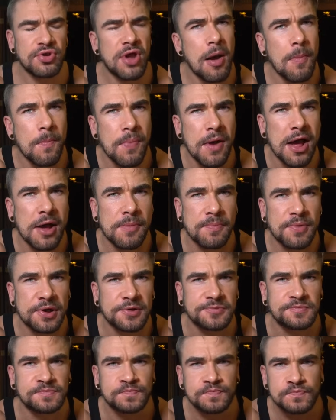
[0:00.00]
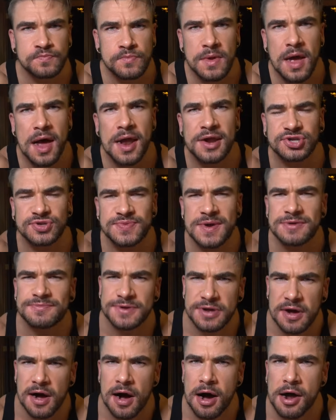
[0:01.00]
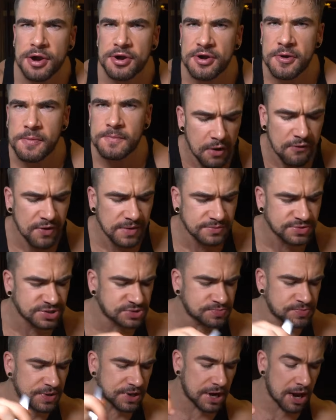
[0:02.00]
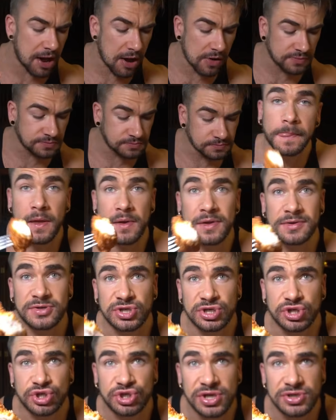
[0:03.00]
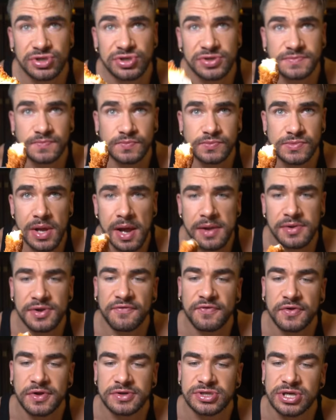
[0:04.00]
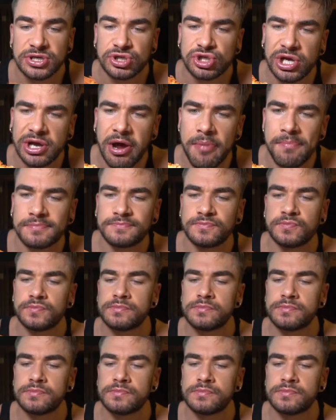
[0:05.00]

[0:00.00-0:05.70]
not bad, but I expect it to be hotter from just bringing it out. This is a schnitzel. It definitely looks like chicken.